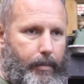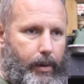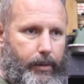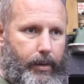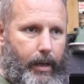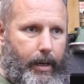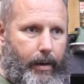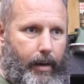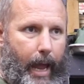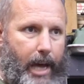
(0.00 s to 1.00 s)
But
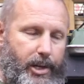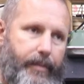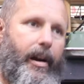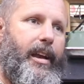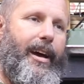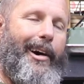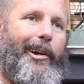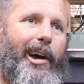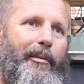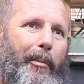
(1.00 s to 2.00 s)
as of right now, I
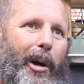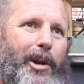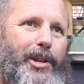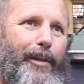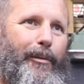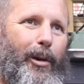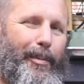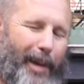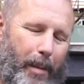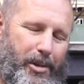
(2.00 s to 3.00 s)
don't have a project for
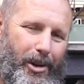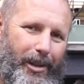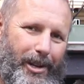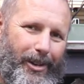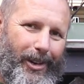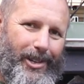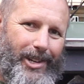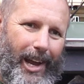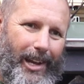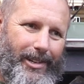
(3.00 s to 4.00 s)
it, but I'm sure that's going to
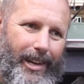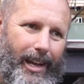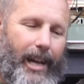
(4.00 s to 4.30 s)
change.